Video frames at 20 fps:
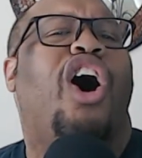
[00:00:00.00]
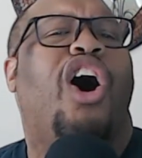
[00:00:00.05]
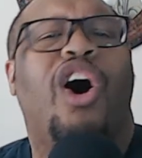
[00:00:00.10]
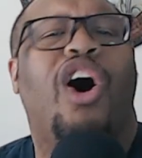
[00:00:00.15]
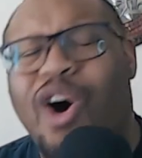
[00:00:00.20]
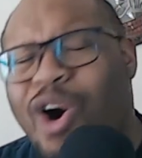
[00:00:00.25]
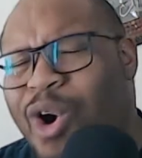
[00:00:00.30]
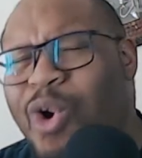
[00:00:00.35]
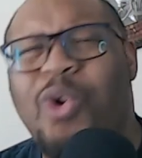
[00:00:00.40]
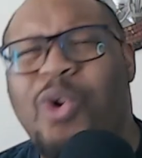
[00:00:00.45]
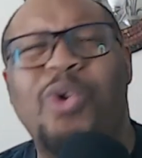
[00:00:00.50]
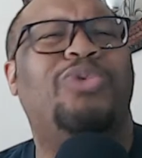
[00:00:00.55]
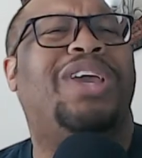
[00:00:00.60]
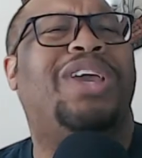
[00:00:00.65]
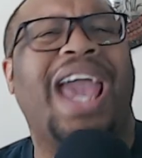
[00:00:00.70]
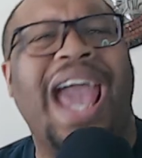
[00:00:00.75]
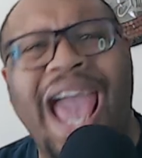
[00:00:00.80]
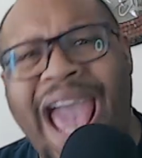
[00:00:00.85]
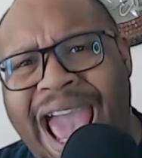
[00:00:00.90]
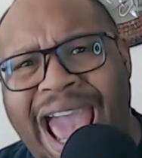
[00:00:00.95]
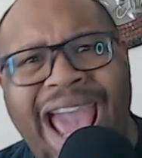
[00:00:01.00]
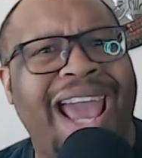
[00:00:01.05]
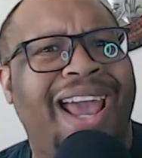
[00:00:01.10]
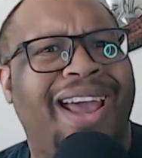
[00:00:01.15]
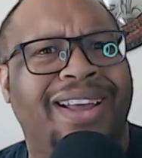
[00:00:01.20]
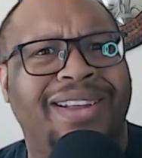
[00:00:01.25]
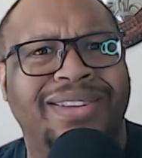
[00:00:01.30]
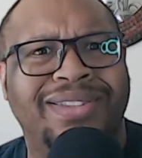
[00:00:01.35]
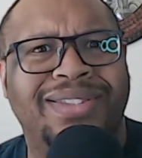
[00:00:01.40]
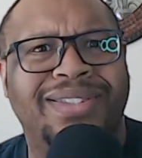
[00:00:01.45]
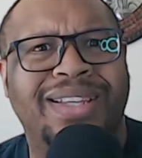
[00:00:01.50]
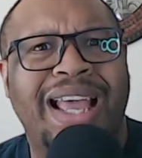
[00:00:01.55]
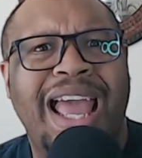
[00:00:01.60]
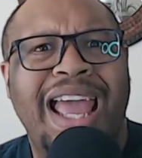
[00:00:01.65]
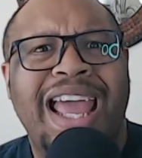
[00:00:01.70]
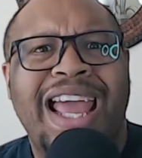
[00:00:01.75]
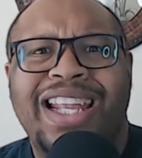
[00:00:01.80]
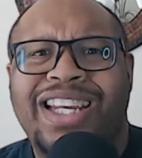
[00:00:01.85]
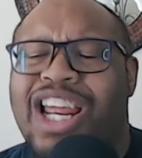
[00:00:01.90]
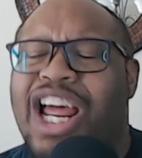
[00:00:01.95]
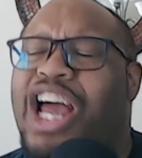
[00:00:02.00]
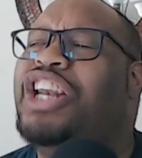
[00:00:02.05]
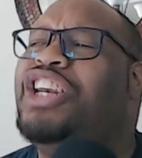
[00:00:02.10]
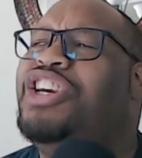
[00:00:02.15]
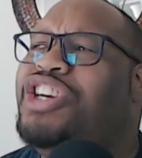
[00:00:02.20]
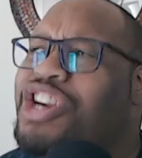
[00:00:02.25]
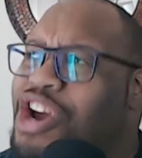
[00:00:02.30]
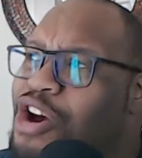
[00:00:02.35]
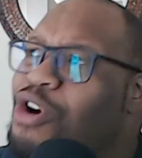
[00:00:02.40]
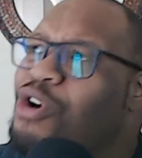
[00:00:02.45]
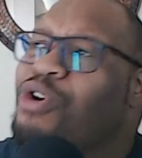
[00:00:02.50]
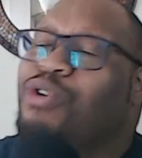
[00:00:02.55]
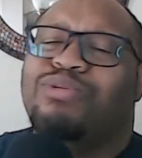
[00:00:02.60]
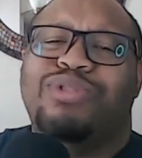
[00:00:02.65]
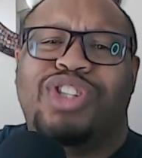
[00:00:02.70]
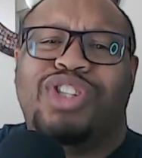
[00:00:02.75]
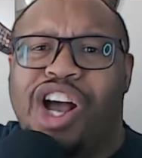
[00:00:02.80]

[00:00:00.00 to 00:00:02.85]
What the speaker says: Who cares? The dude